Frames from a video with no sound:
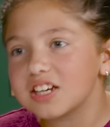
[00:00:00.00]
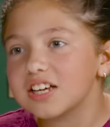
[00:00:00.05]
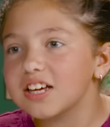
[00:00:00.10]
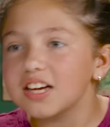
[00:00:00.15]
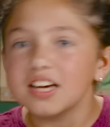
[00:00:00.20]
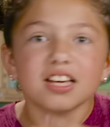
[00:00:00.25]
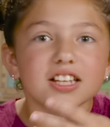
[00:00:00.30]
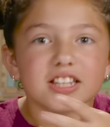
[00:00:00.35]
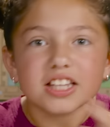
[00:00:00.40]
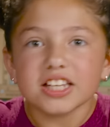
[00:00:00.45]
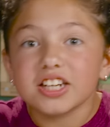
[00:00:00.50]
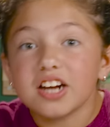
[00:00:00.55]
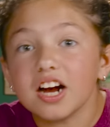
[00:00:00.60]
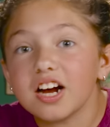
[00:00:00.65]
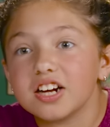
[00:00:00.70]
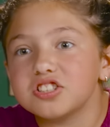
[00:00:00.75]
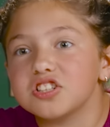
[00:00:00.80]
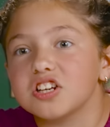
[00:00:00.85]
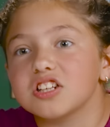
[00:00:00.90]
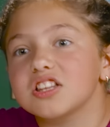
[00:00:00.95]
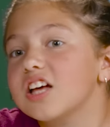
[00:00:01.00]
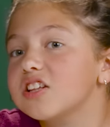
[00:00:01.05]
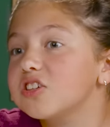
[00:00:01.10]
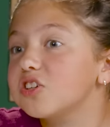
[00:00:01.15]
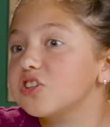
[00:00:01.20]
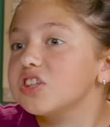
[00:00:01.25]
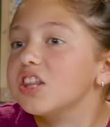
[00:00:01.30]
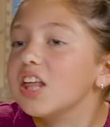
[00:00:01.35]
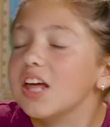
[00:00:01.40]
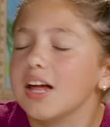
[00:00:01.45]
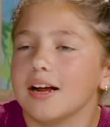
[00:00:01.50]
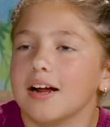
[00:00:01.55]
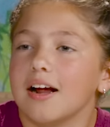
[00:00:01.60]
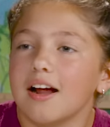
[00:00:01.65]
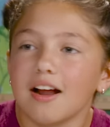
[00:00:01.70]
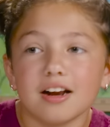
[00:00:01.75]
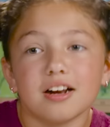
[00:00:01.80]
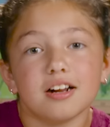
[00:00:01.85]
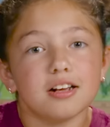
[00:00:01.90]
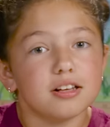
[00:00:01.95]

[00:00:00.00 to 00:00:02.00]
like, they gush, like, that's their thing, and